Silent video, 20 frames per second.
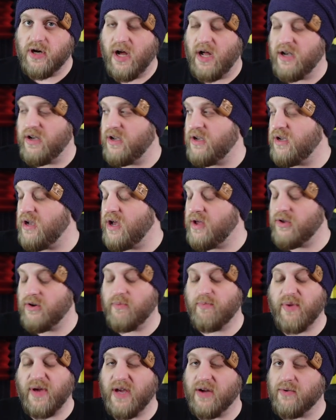another
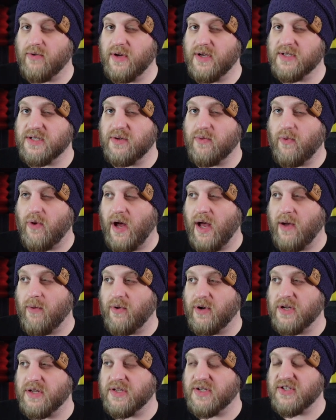big reason why I
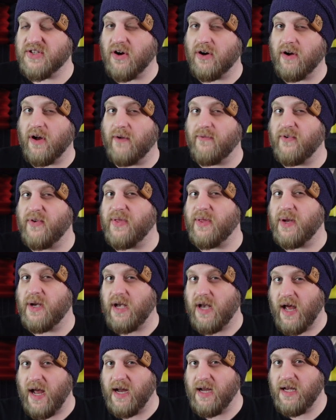wanted to start off with the
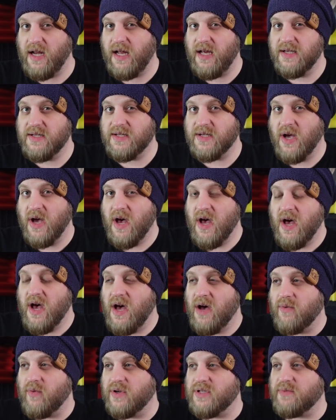90s
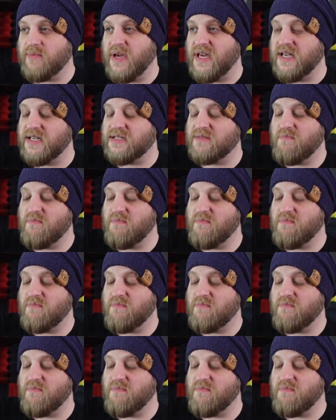was because,